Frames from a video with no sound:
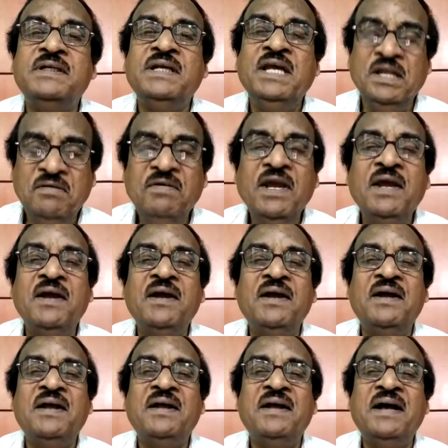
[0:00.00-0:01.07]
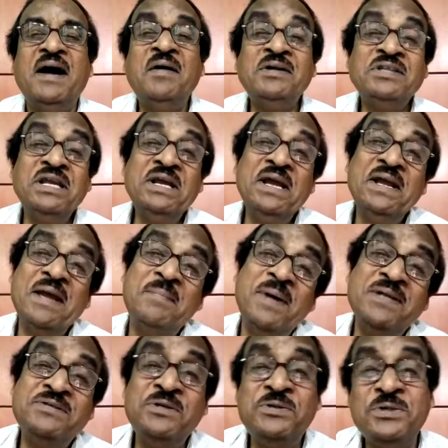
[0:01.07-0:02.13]
Anyway, our thinking
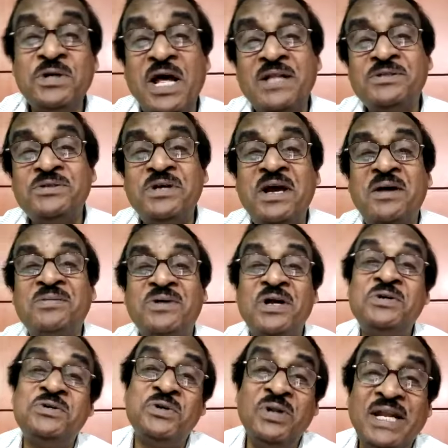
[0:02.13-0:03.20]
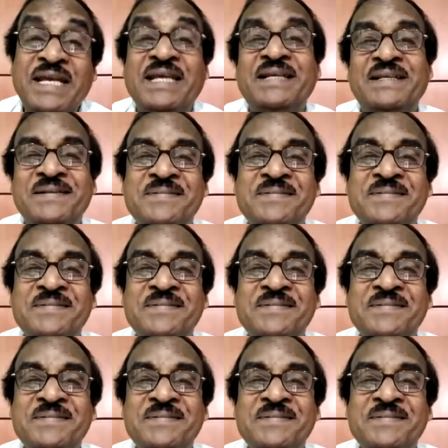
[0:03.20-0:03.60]
capacity should also have controlling.